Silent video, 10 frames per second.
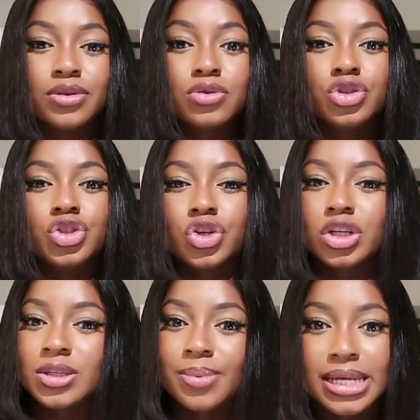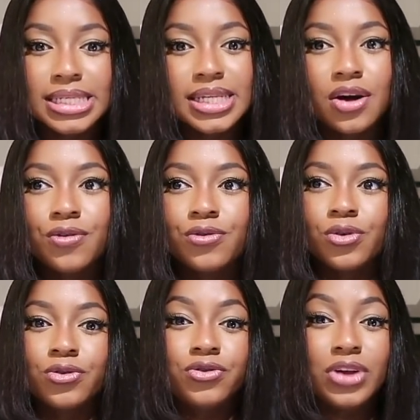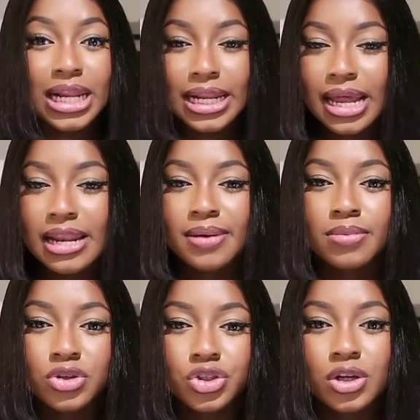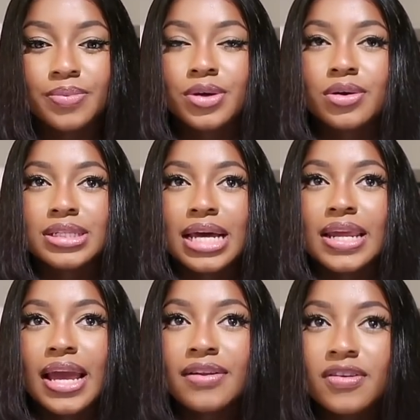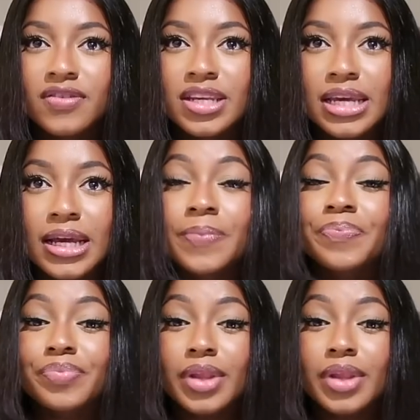I don't judge myself for feeling any emotion, because at the end of the day,